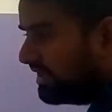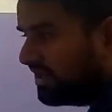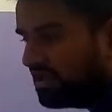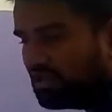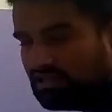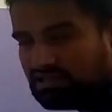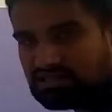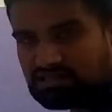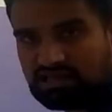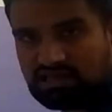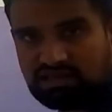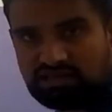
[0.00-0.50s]
an
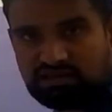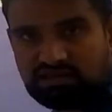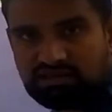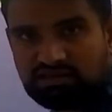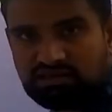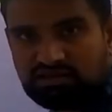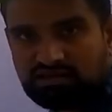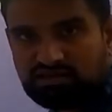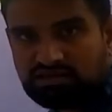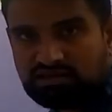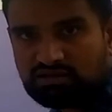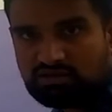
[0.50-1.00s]
angle C.
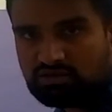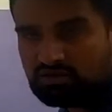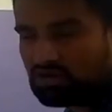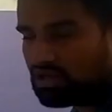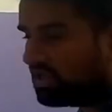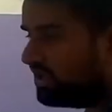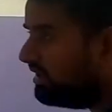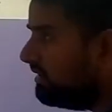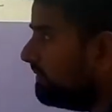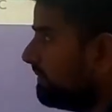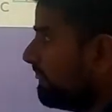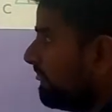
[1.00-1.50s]

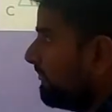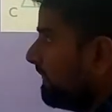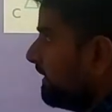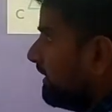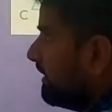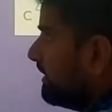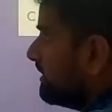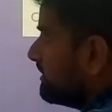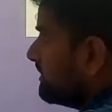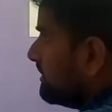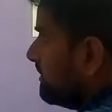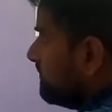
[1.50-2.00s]
Okay?
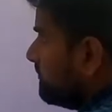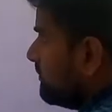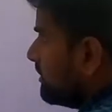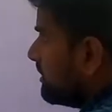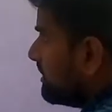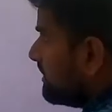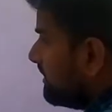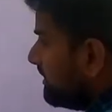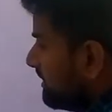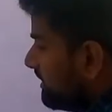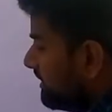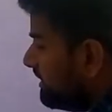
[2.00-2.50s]
Then
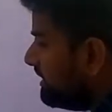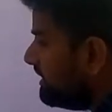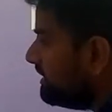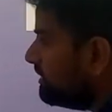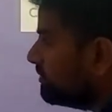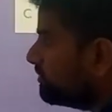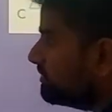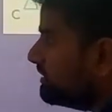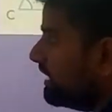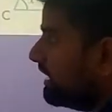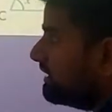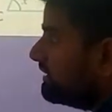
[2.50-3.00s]
we clearly
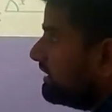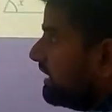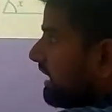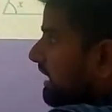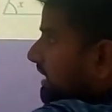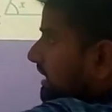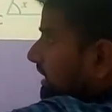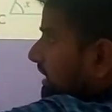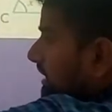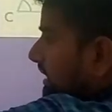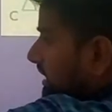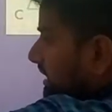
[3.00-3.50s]
know that the
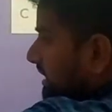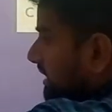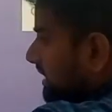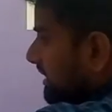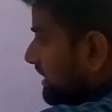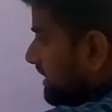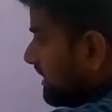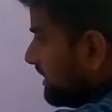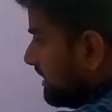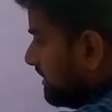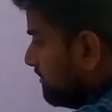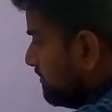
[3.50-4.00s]
angle A
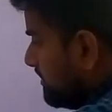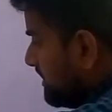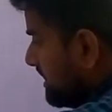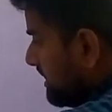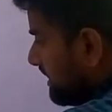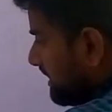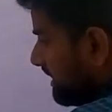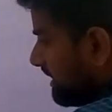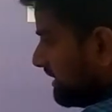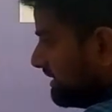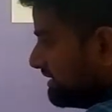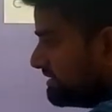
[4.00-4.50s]
and angle B
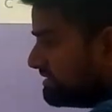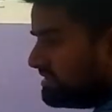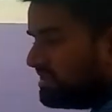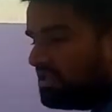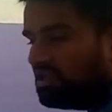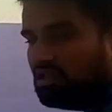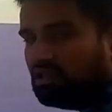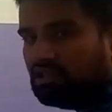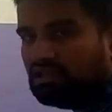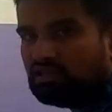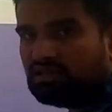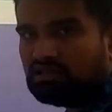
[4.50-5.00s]
and angle
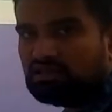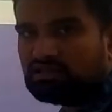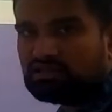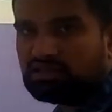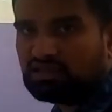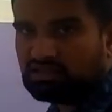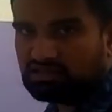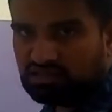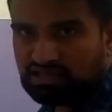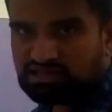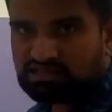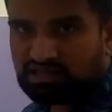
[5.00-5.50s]
C,
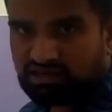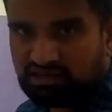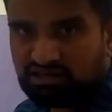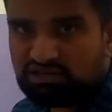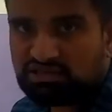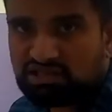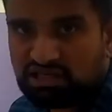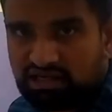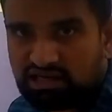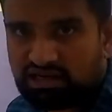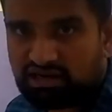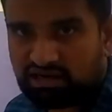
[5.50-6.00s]
these are
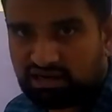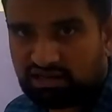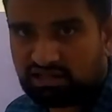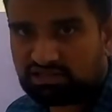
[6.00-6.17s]
interior